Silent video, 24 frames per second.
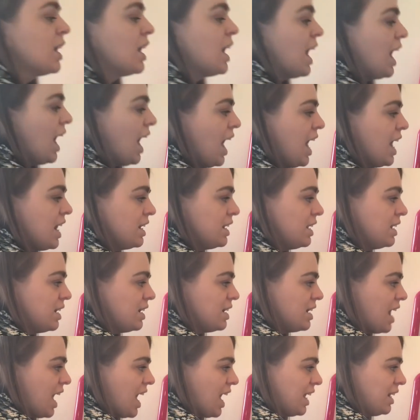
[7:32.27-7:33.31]
in
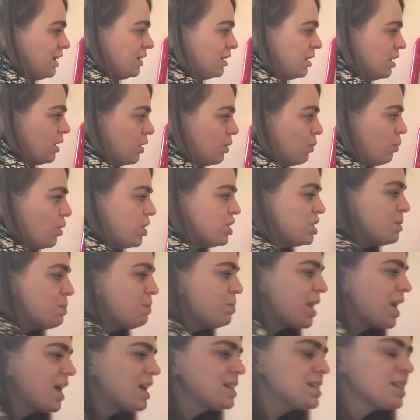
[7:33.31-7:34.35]
9, which
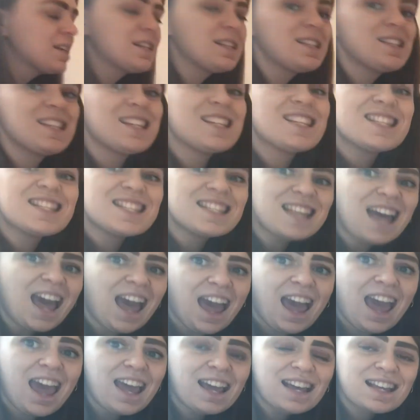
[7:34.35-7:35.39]
brings us to
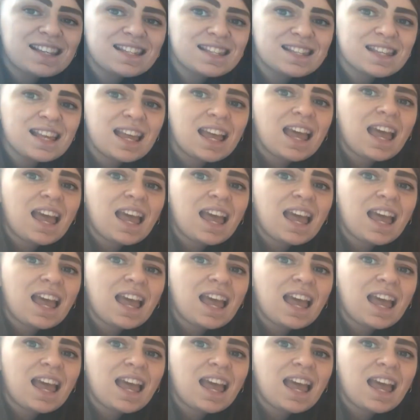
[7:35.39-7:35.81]
6.